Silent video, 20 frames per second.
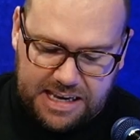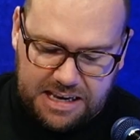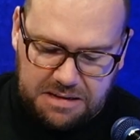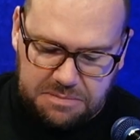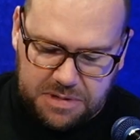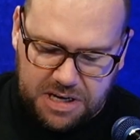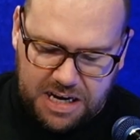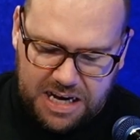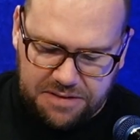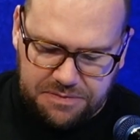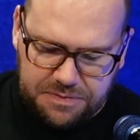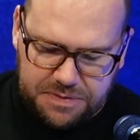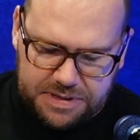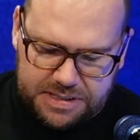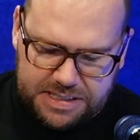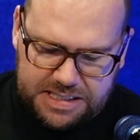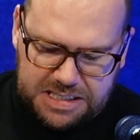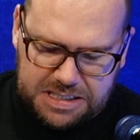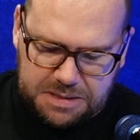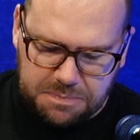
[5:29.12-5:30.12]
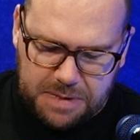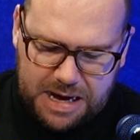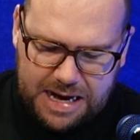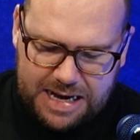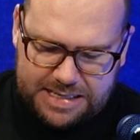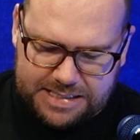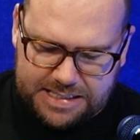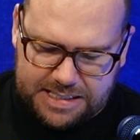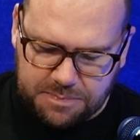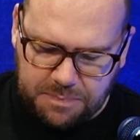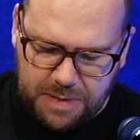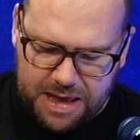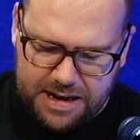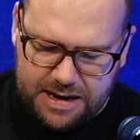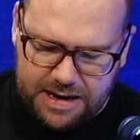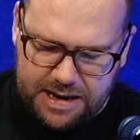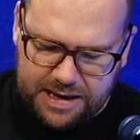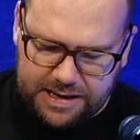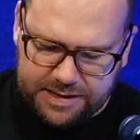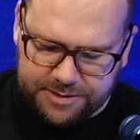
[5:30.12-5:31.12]
deep dive, smart
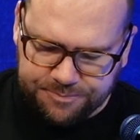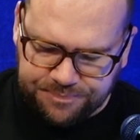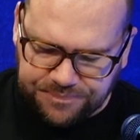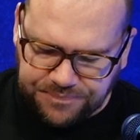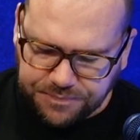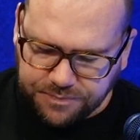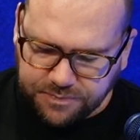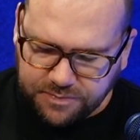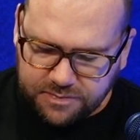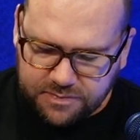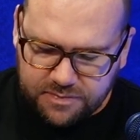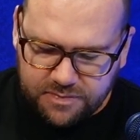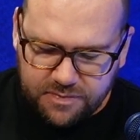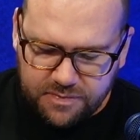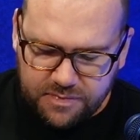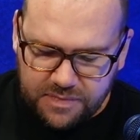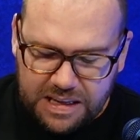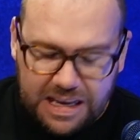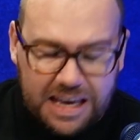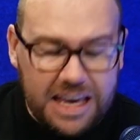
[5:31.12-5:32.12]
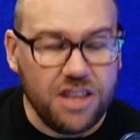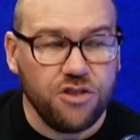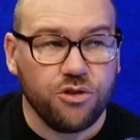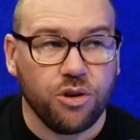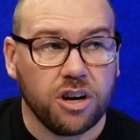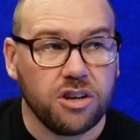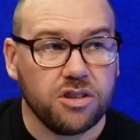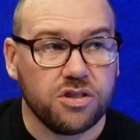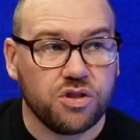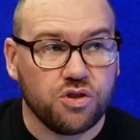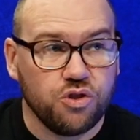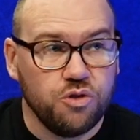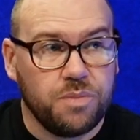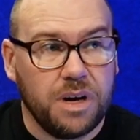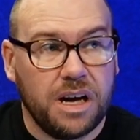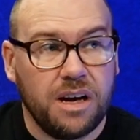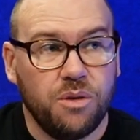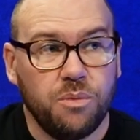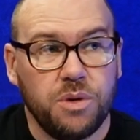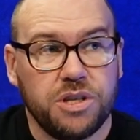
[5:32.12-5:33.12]
spending, intro to
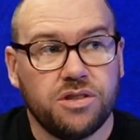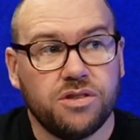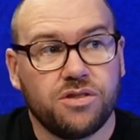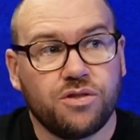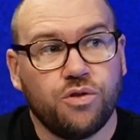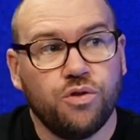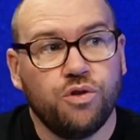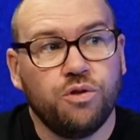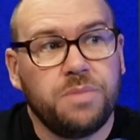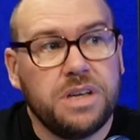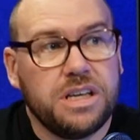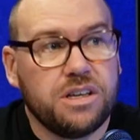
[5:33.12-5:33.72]
super, which is cool